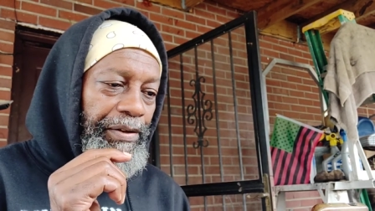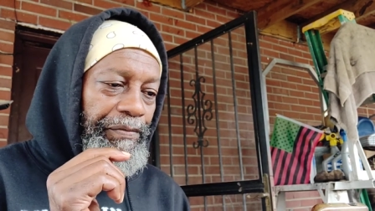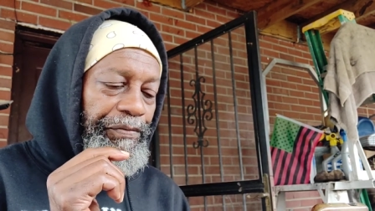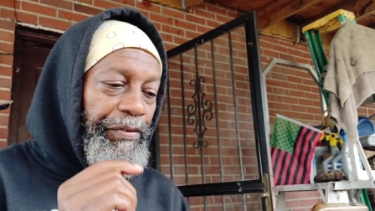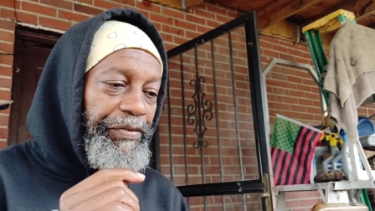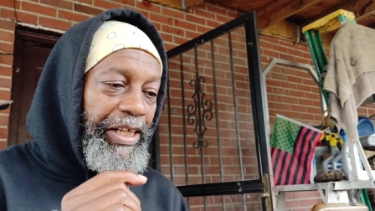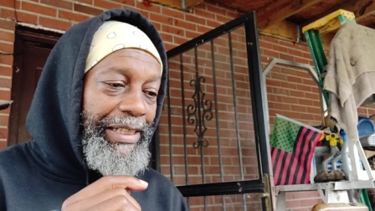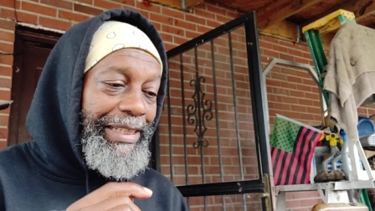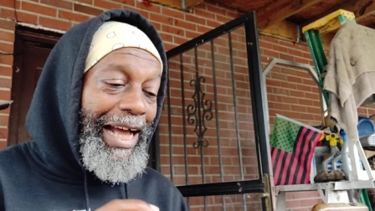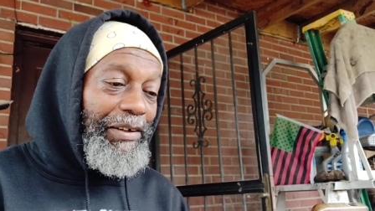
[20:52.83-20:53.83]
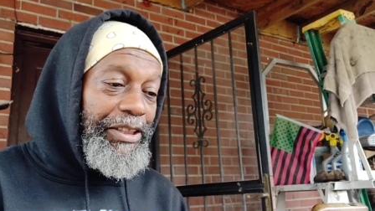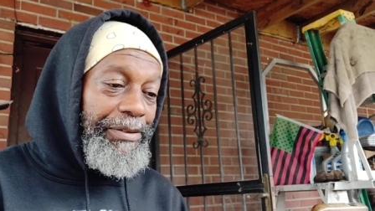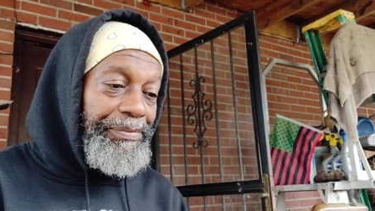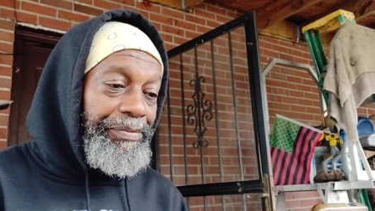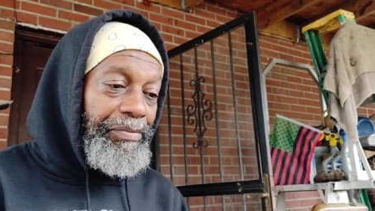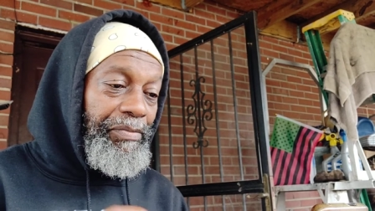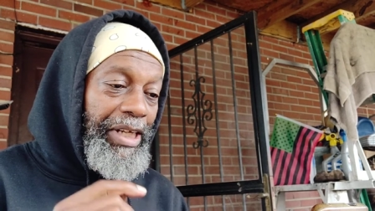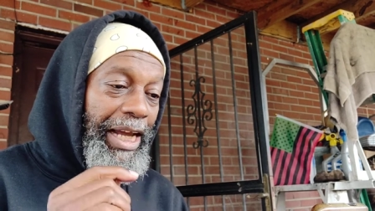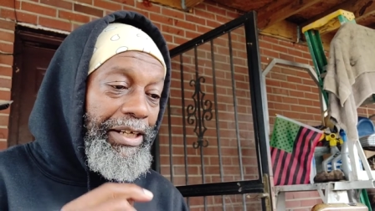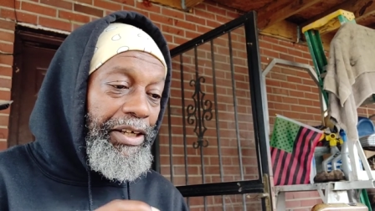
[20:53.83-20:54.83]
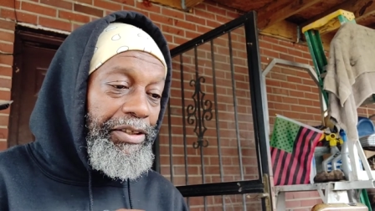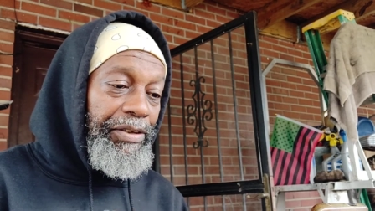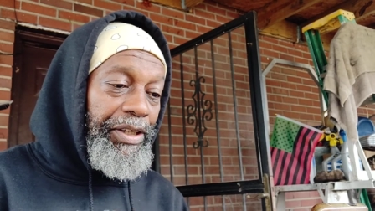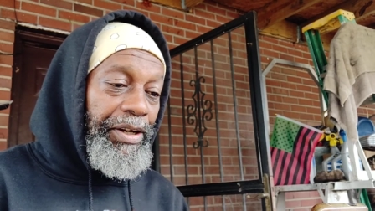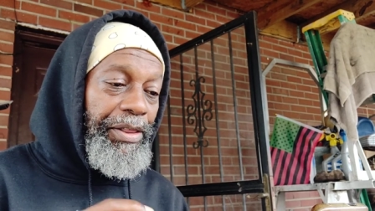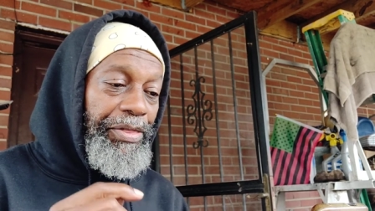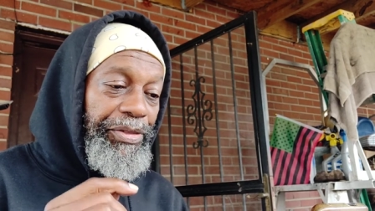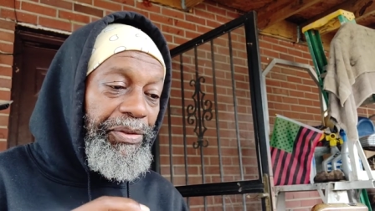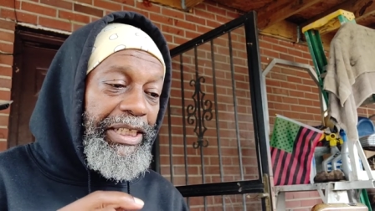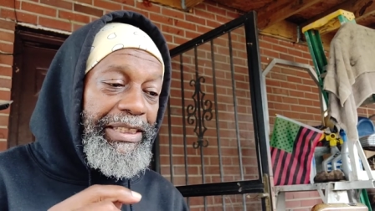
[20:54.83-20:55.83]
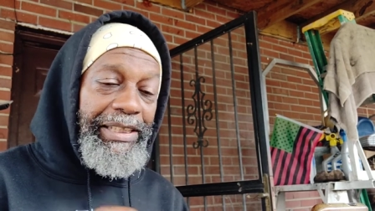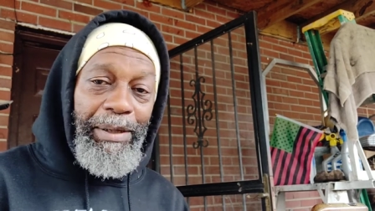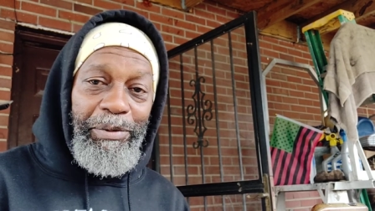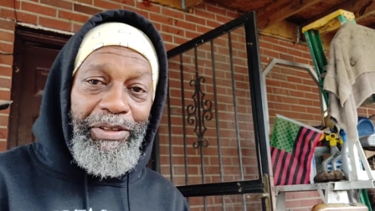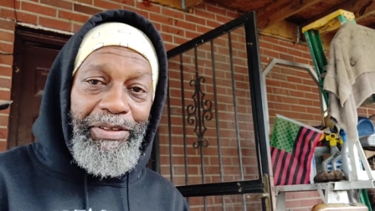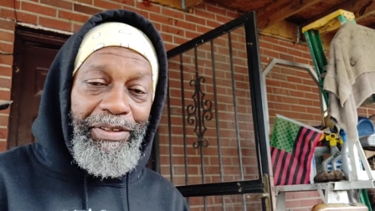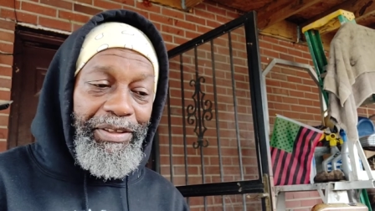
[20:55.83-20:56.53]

Fifteen thousand eight hundred three steps.